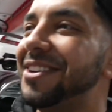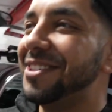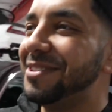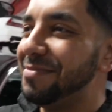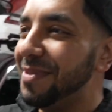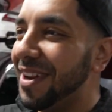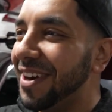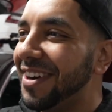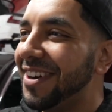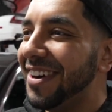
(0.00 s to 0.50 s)
is
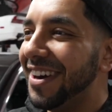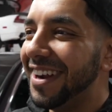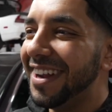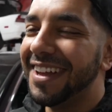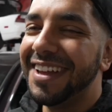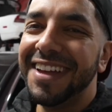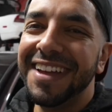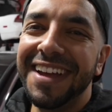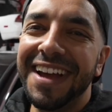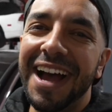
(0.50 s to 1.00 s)
better, right?
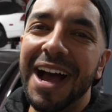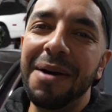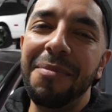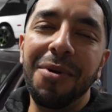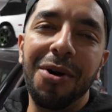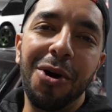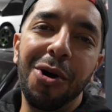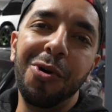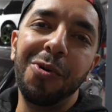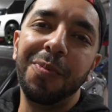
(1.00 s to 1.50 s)
I'm
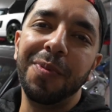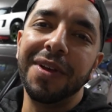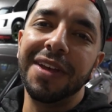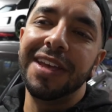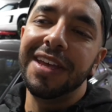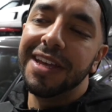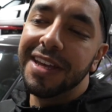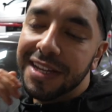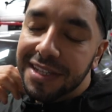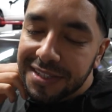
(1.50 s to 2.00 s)
hoping
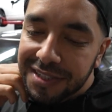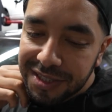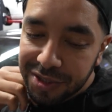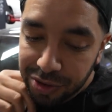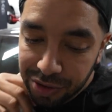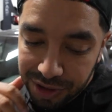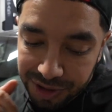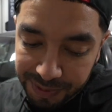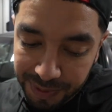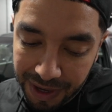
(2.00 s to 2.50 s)
he hits his
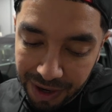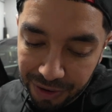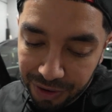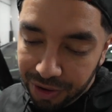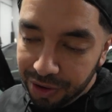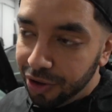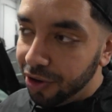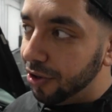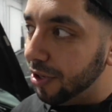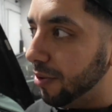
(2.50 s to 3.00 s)
horsepower
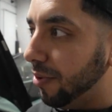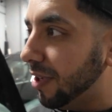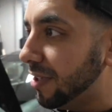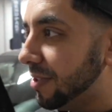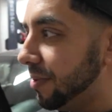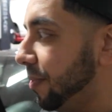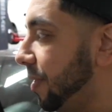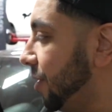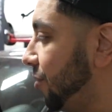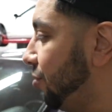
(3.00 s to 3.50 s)
goal. He wants
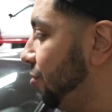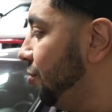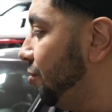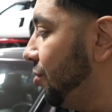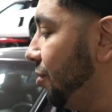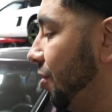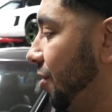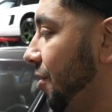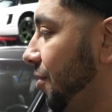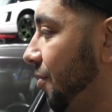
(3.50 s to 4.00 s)
to make
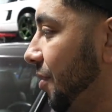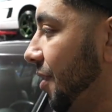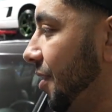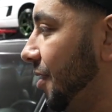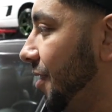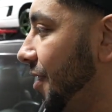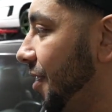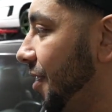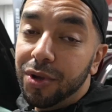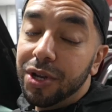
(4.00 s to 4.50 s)
230 with
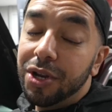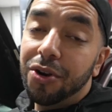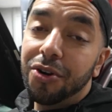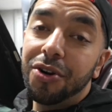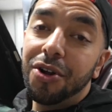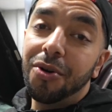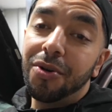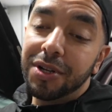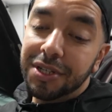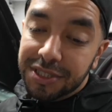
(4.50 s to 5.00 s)
it. don't
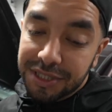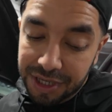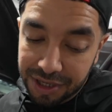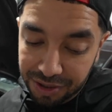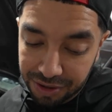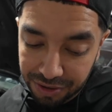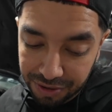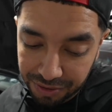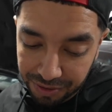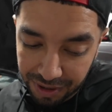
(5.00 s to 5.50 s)
know what it's
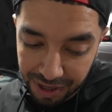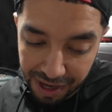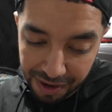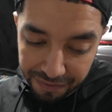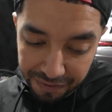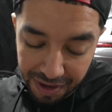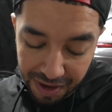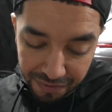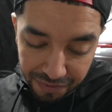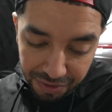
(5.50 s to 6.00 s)
gonna do.
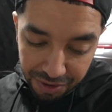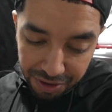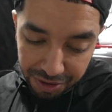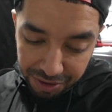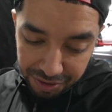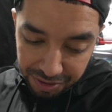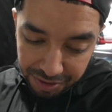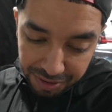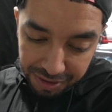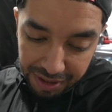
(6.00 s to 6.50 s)
I've
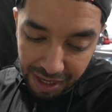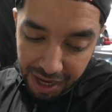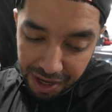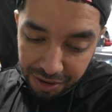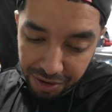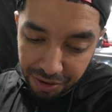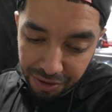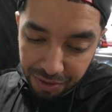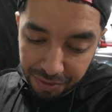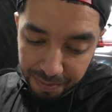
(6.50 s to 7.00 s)
never
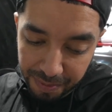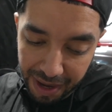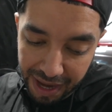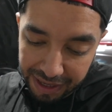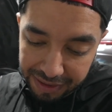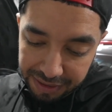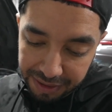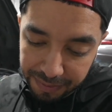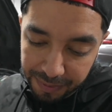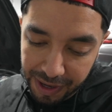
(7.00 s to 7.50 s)
dynoed
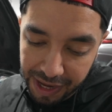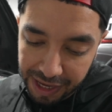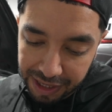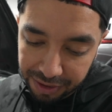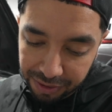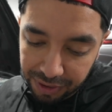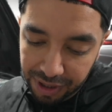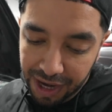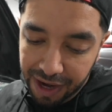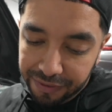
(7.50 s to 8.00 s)
back to back
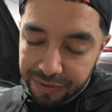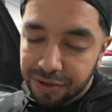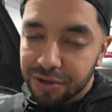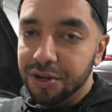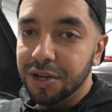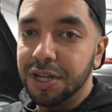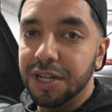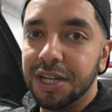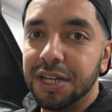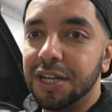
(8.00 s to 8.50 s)

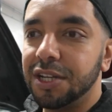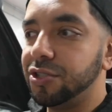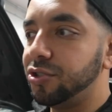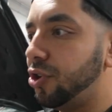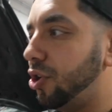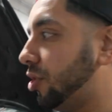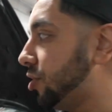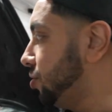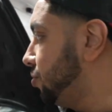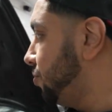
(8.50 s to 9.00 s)
after like exhaust